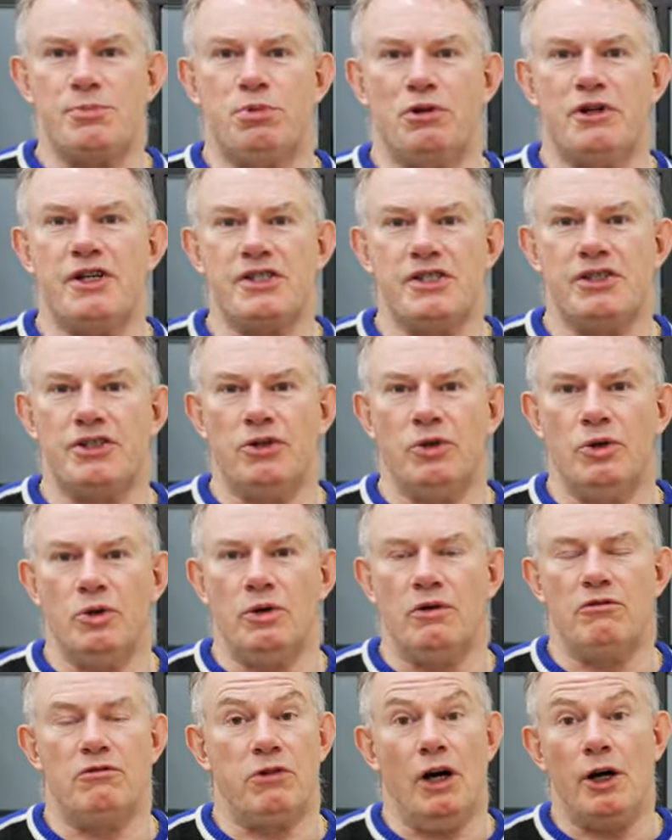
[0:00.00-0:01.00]
Bristol.
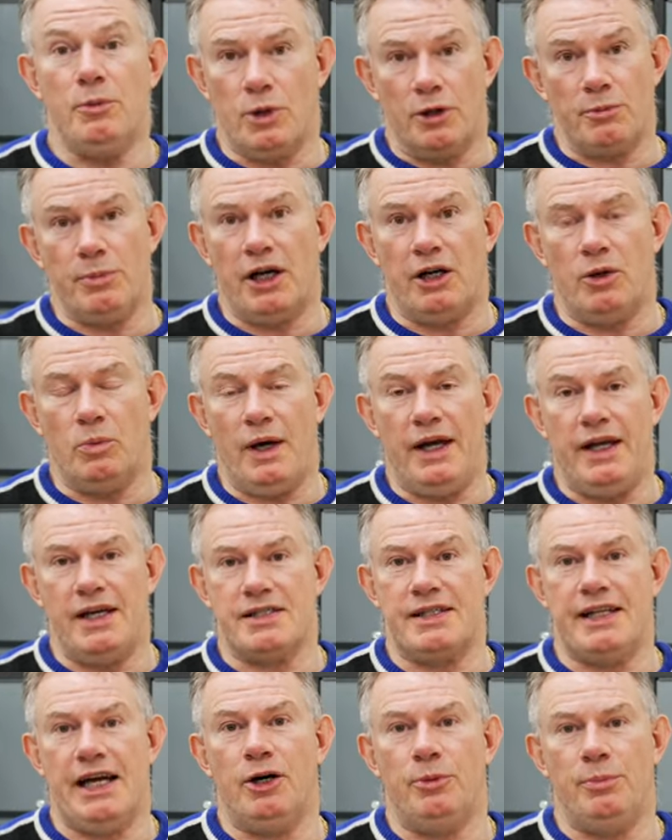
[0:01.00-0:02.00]
Rybrook, by the way,
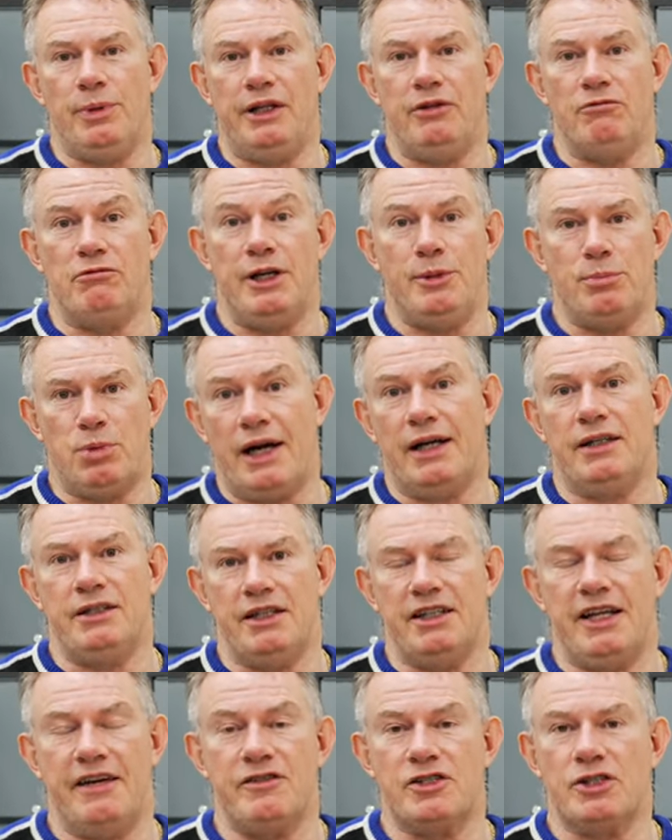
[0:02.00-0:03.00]
has now been
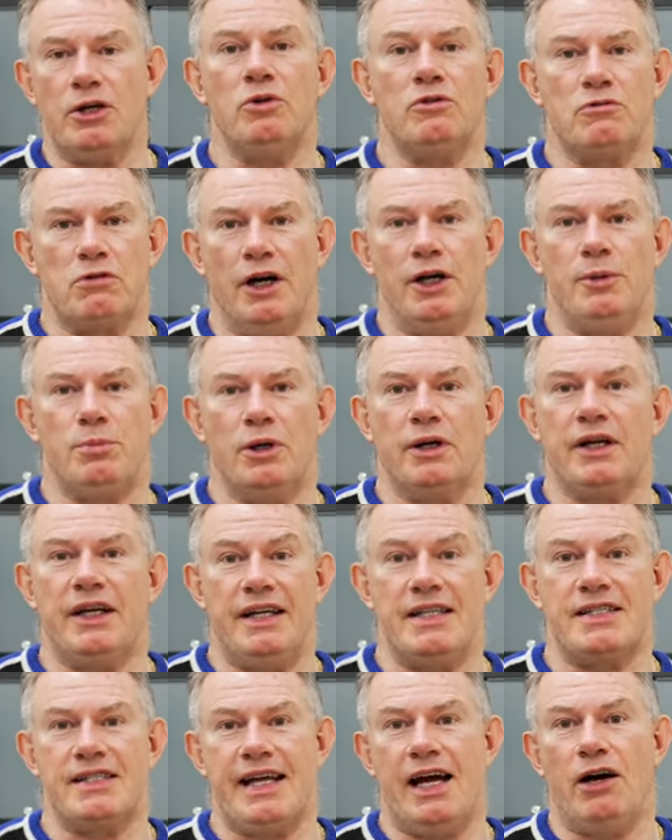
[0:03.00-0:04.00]
rebranded. They've sold Rybrook and
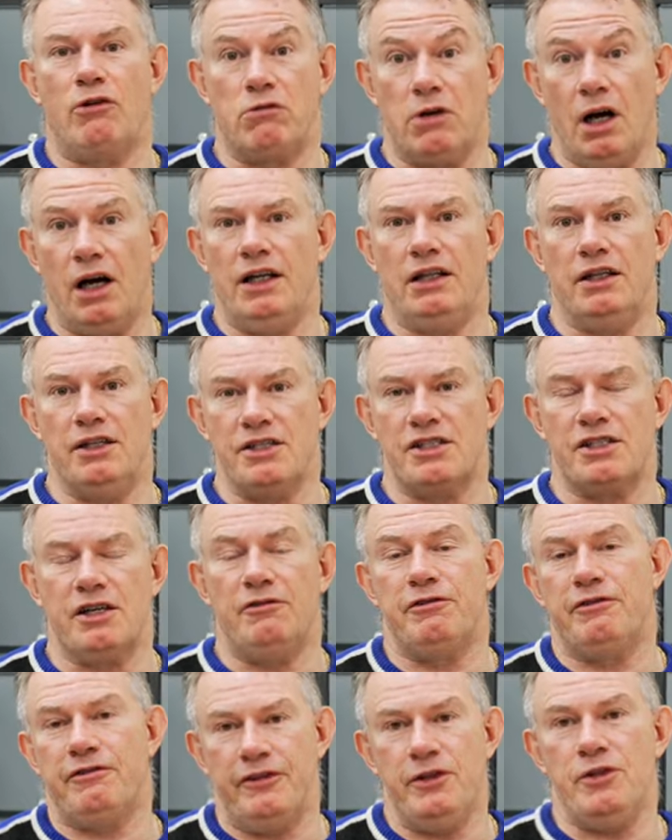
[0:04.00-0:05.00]
it's now Ryland. So
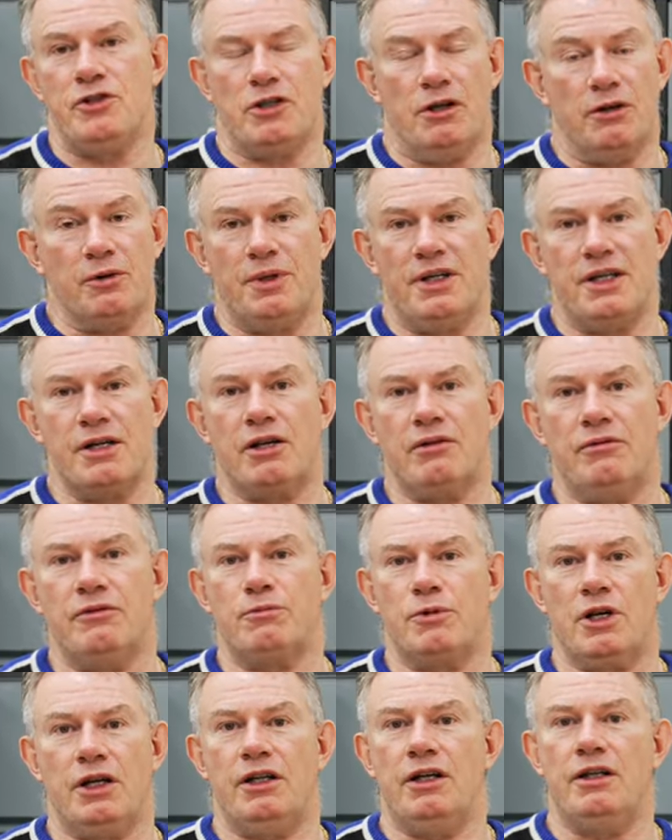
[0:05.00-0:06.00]
future, I'm
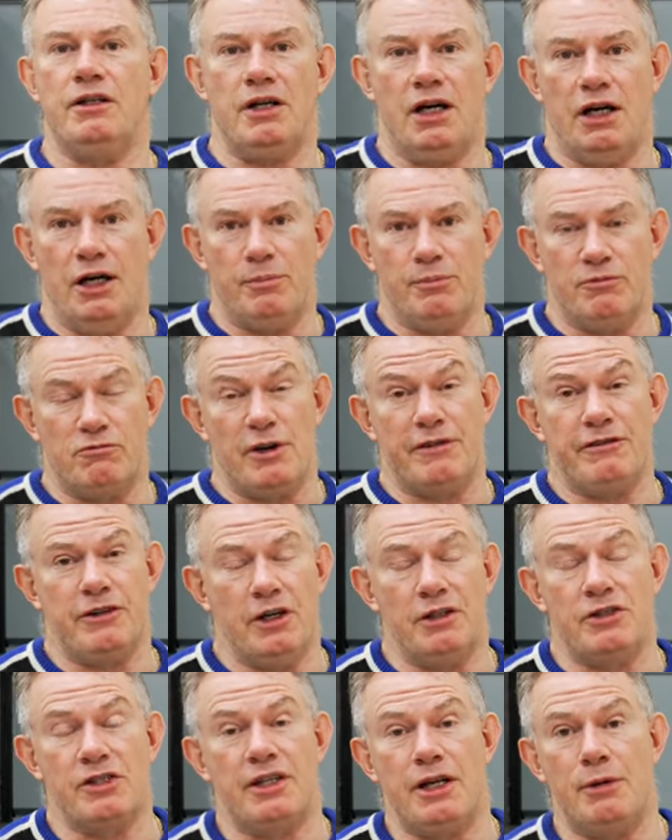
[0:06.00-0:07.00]
going to
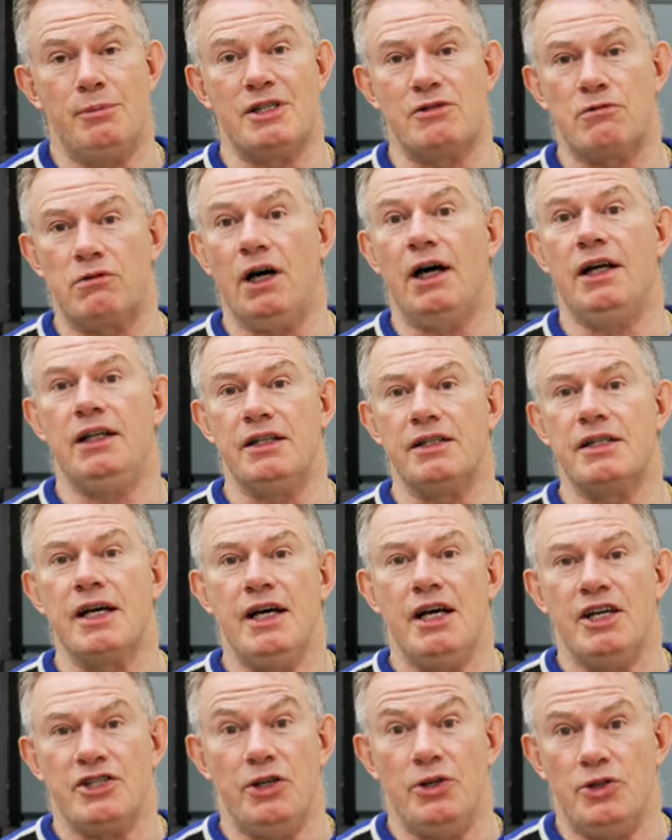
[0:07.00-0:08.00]
refer to them as Ryland.
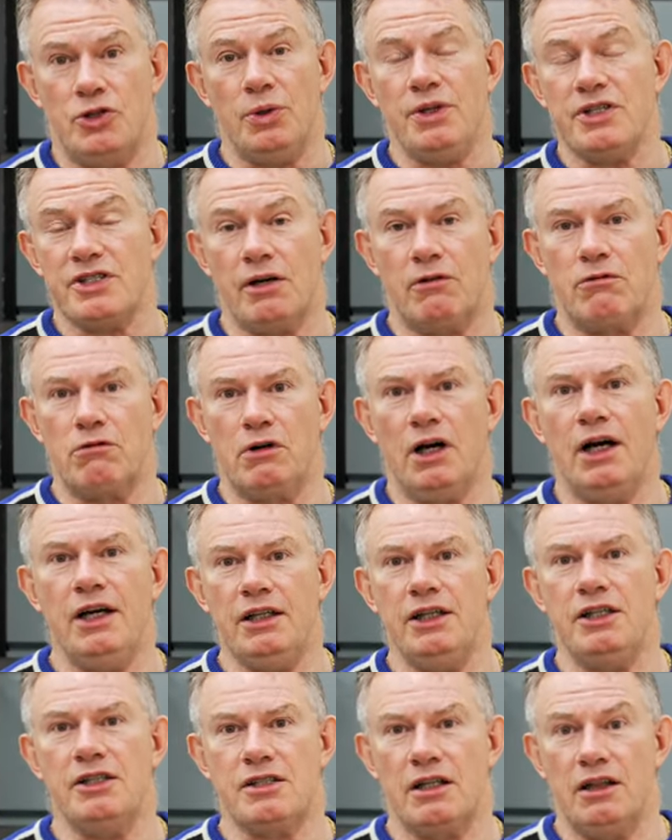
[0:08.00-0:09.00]
So you join us at
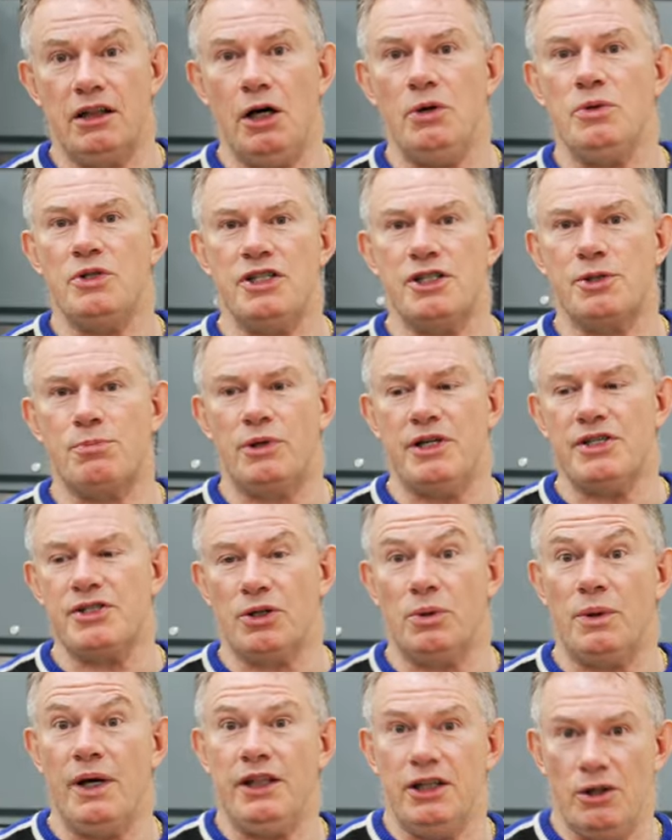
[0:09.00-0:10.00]
Ryland Lotus
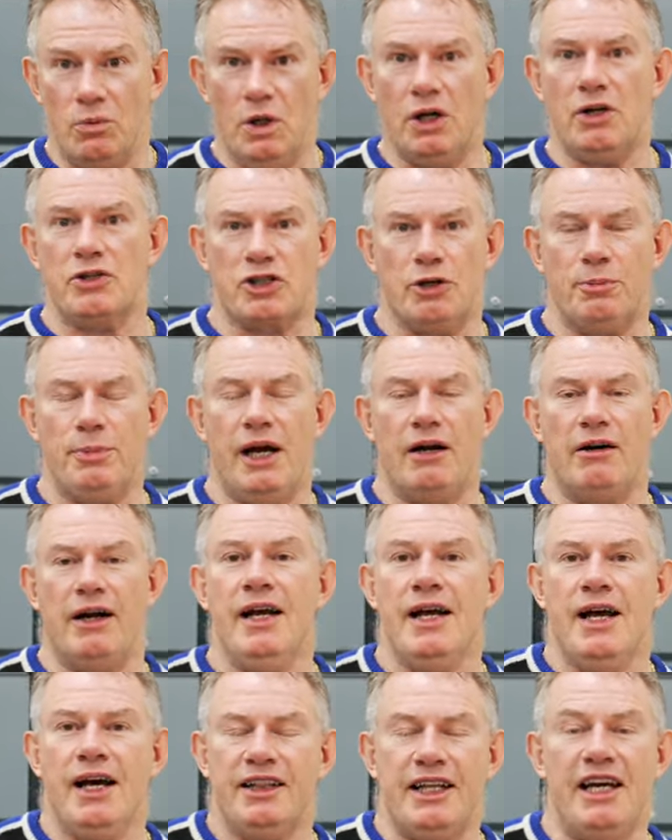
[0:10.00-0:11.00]
Bristol in the workshop area.
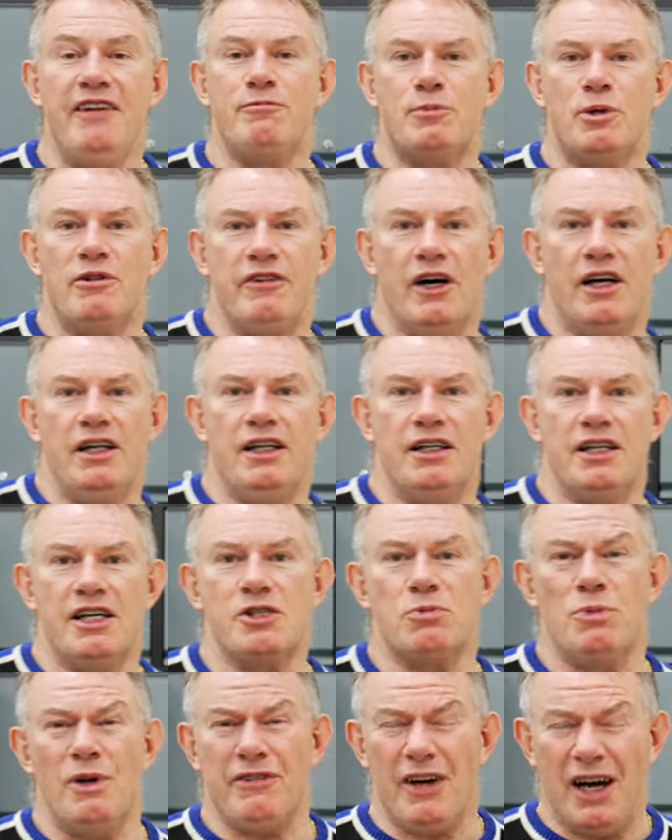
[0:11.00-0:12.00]
They've provided
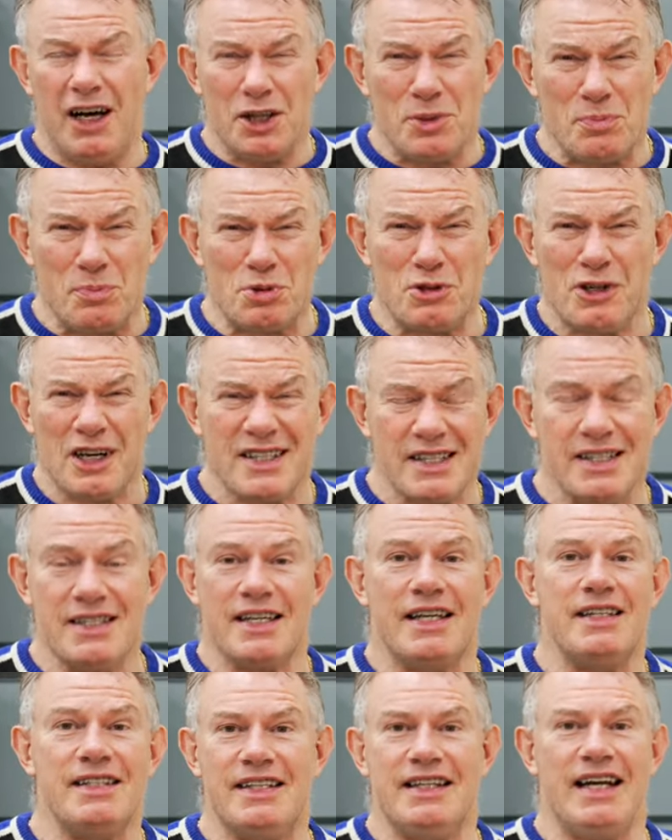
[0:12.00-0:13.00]
us with
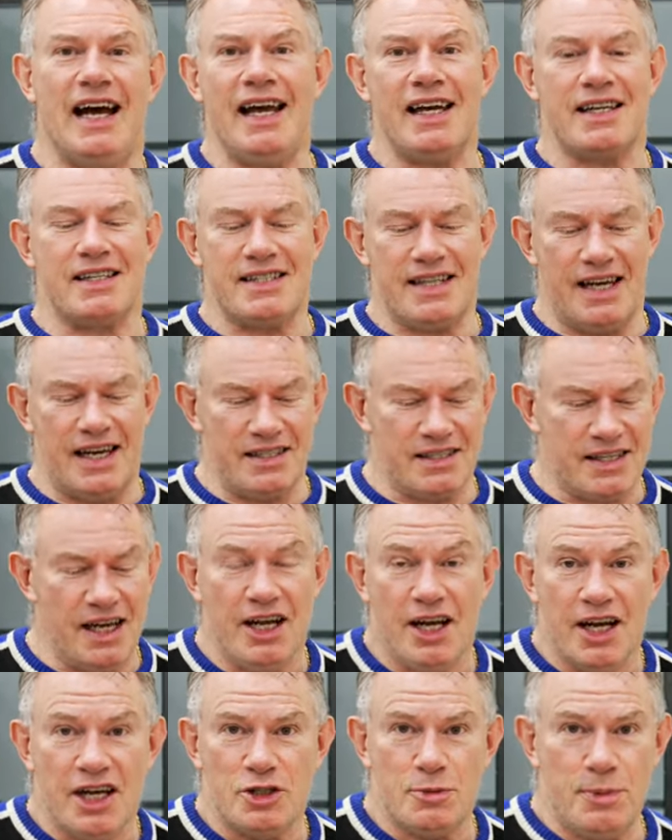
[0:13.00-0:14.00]
unprecedented access
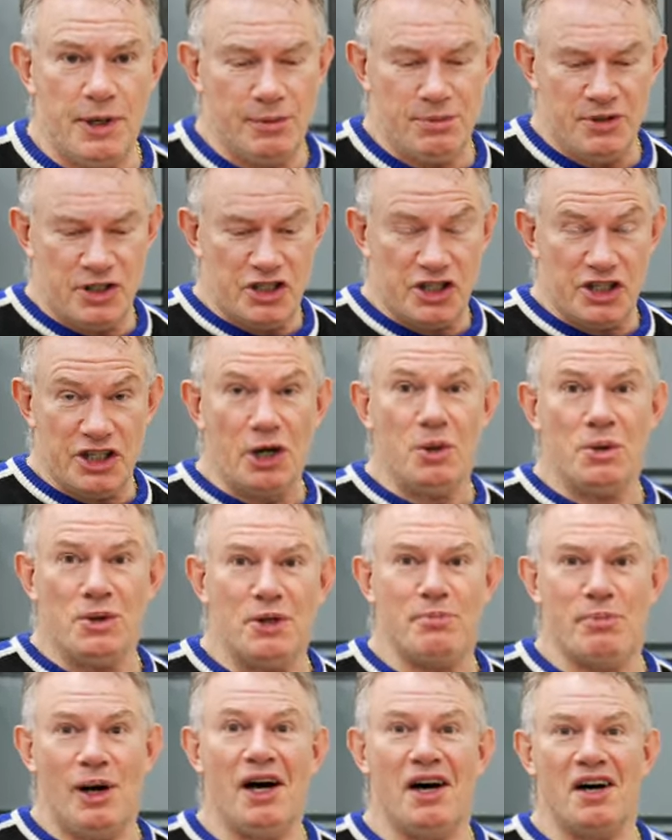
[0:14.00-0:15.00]
to be able to show you
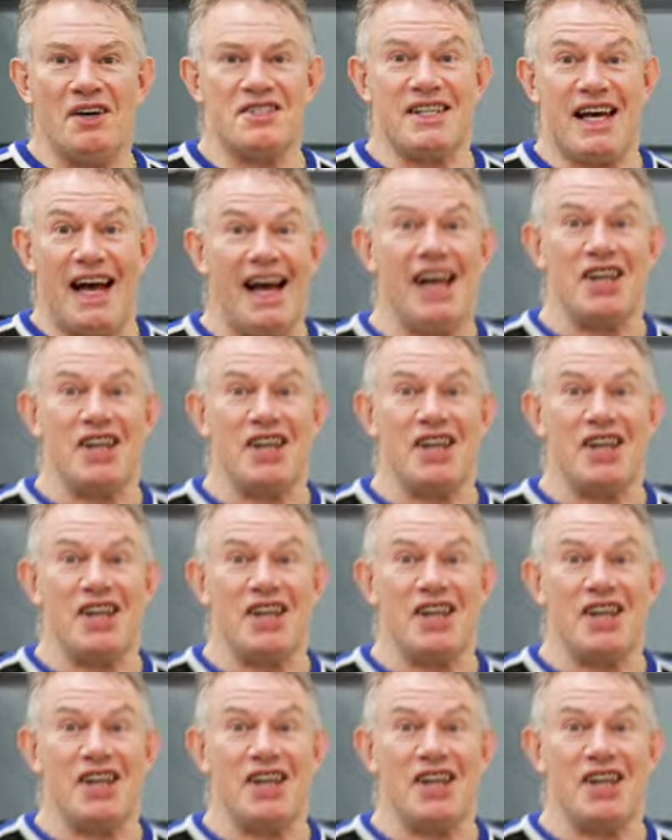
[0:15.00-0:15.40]
the parts that are